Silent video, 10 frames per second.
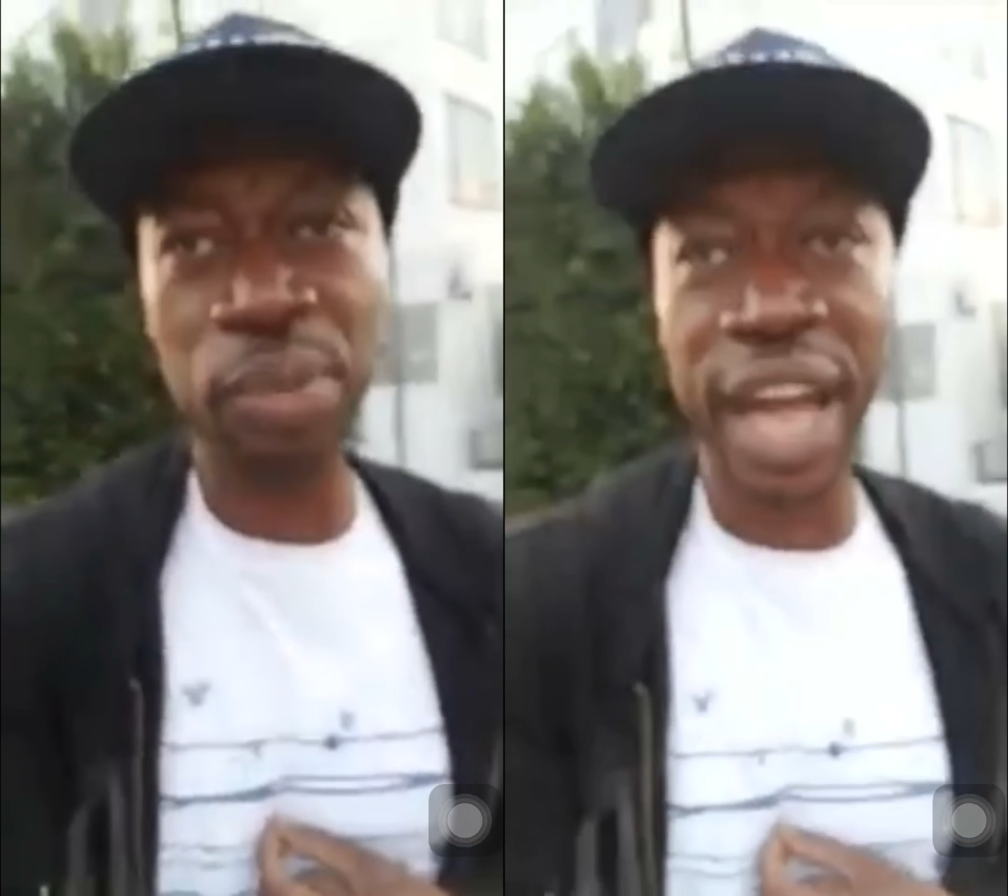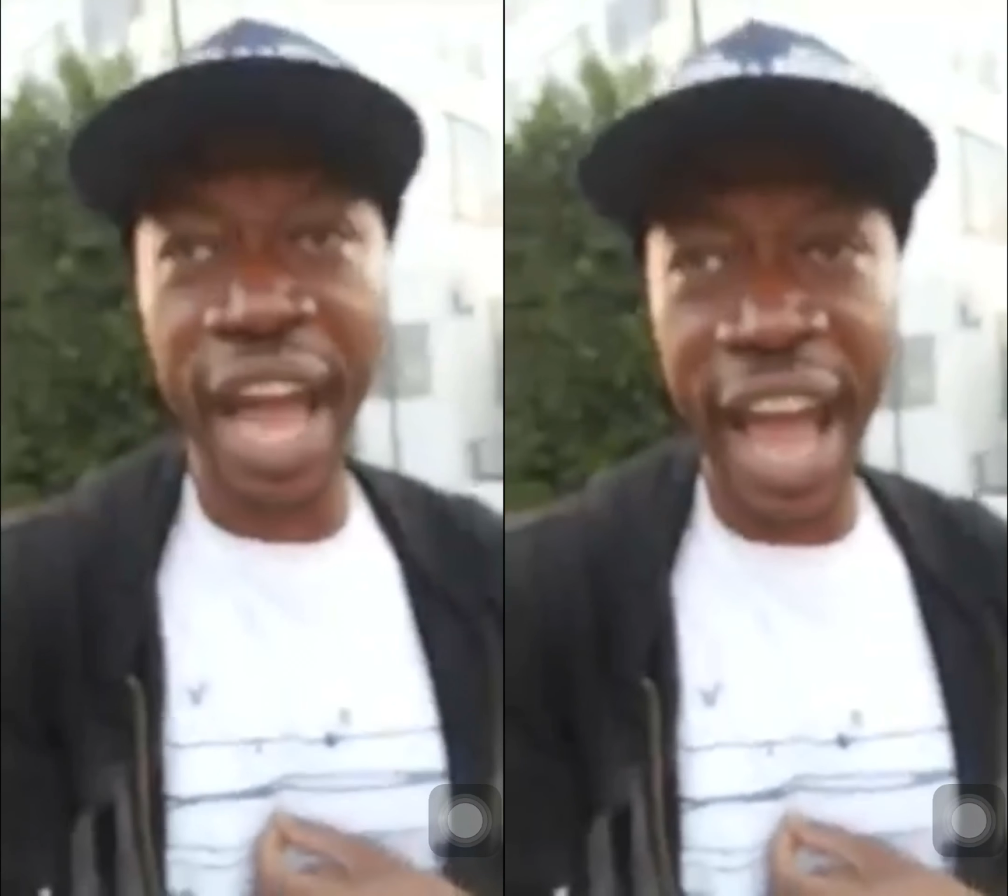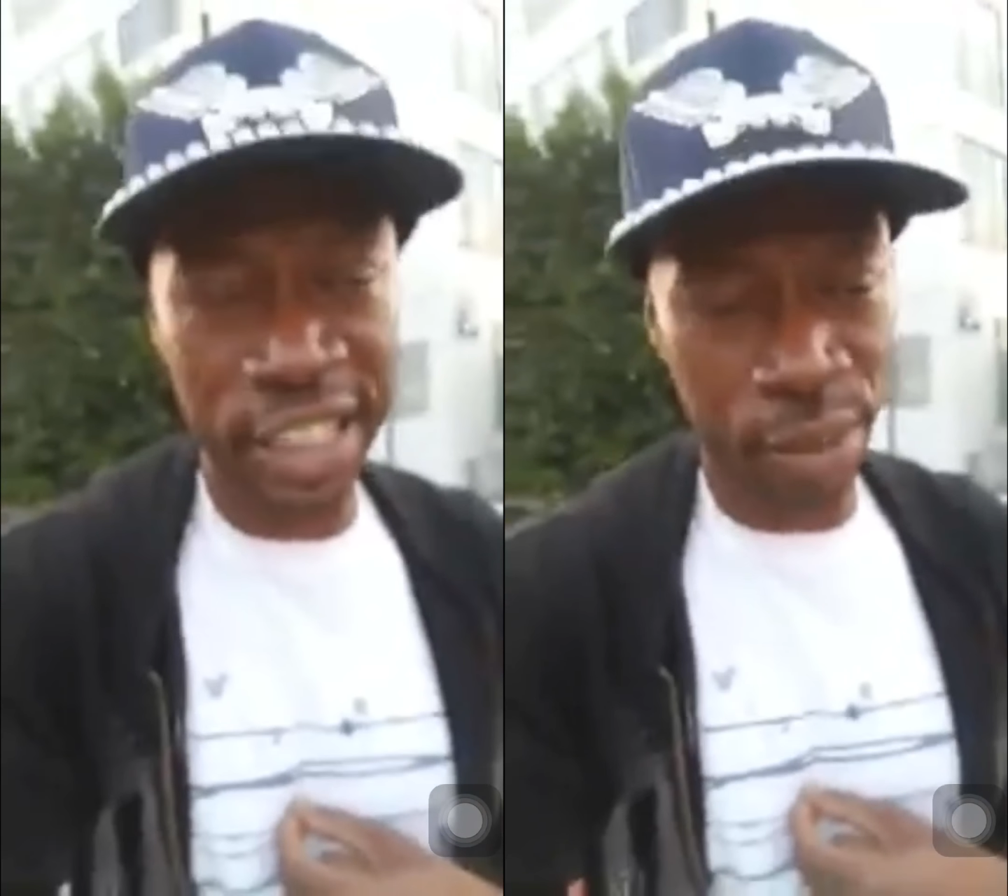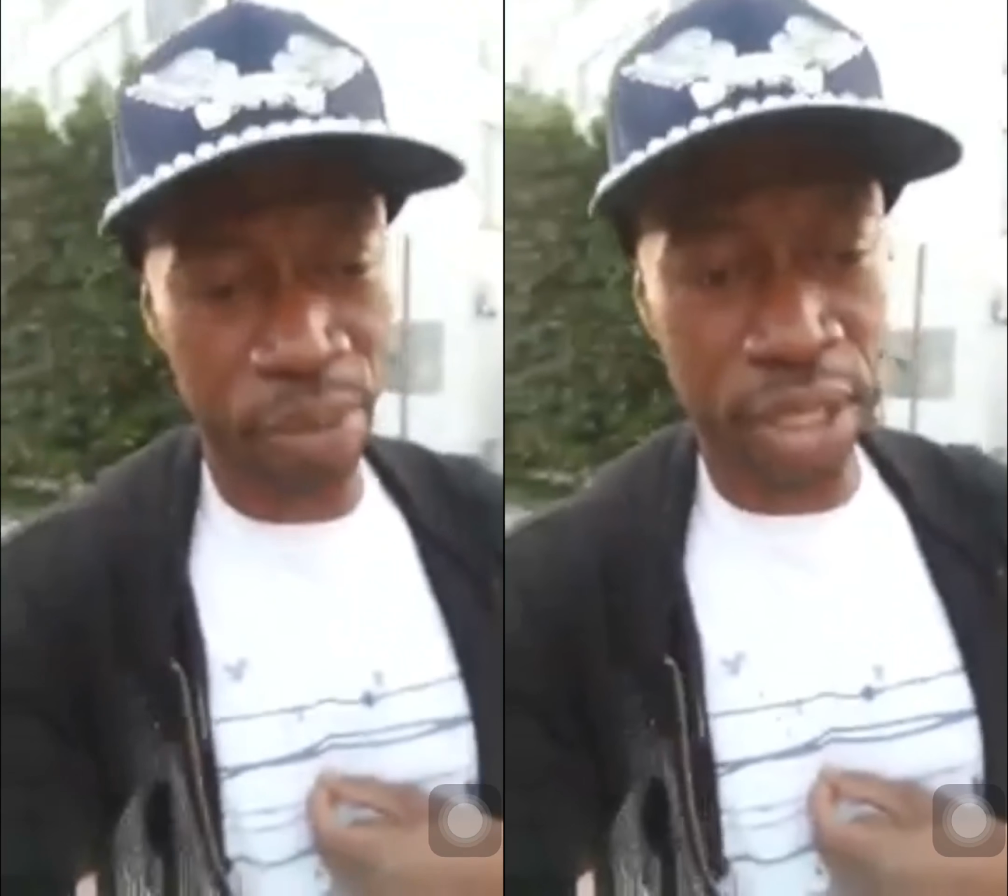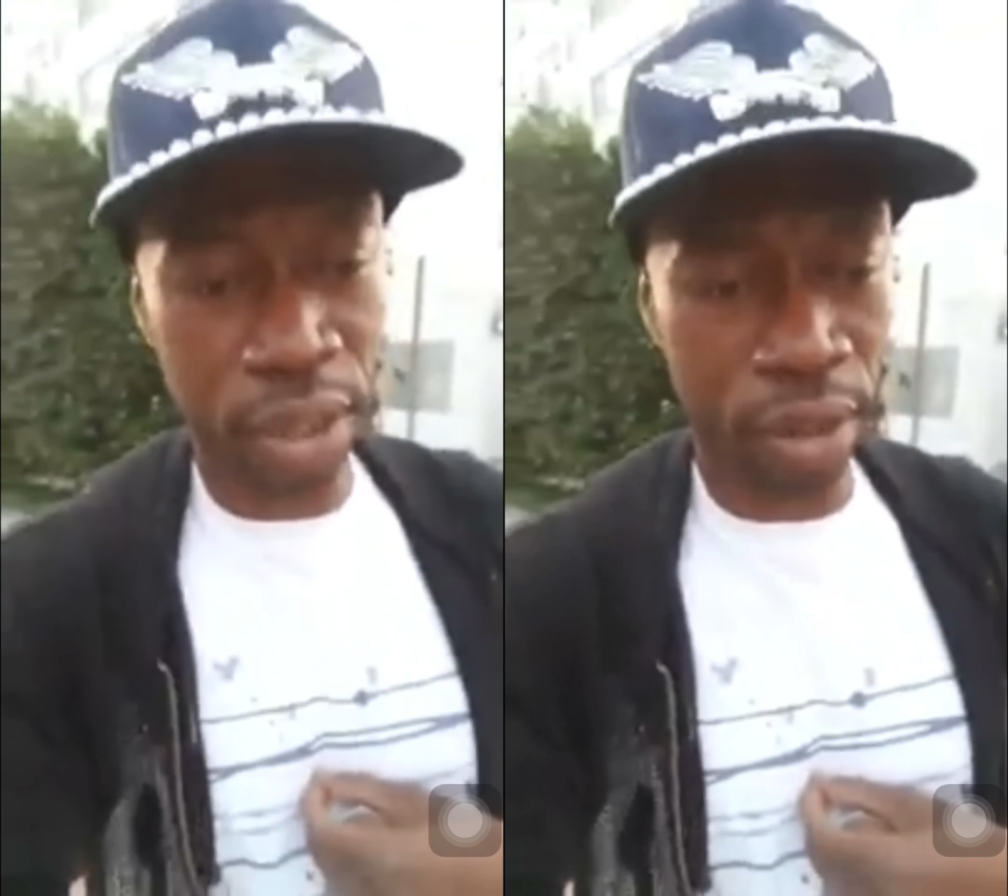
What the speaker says: me and asked me